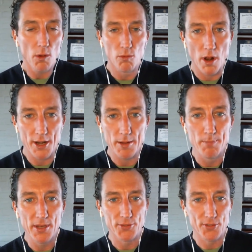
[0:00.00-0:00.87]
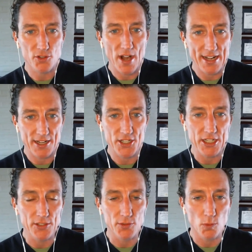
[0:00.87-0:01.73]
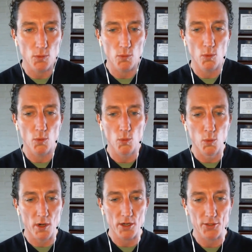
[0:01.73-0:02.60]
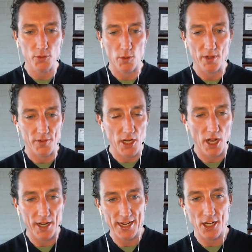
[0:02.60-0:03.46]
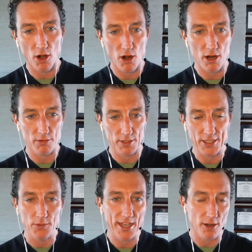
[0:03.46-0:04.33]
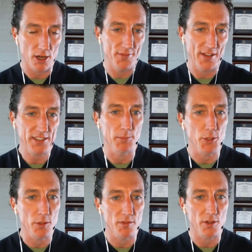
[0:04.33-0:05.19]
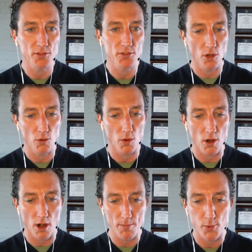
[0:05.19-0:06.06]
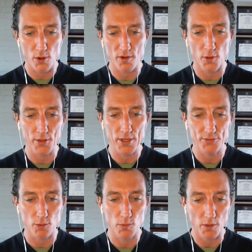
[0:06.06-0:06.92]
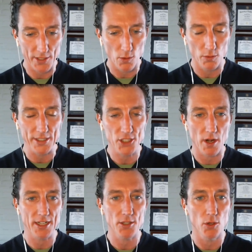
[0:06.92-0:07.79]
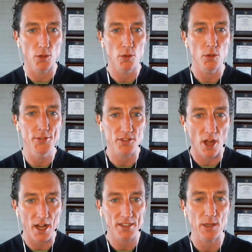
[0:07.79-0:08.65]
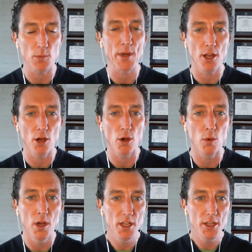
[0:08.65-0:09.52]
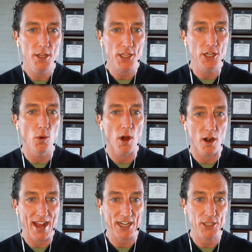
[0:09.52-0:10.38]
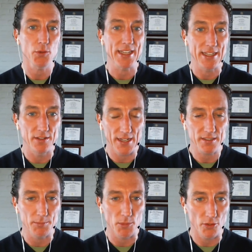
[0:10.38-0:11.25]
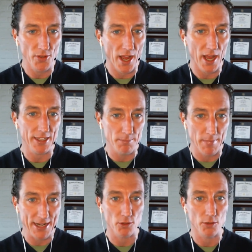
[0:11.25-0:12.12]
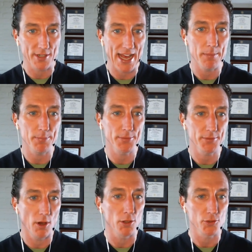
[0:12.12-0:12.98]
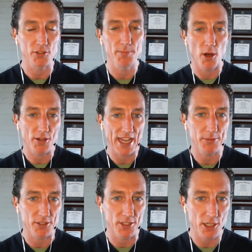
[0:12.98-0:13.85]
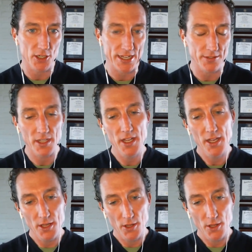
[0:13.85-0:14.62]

run and build strategies, we're sort of cutting our, like you said, our investable universe. So our portfolios are really only trying to hold stocks that we know, you know, are actually investable, not like micro cap, ultra small cap securities.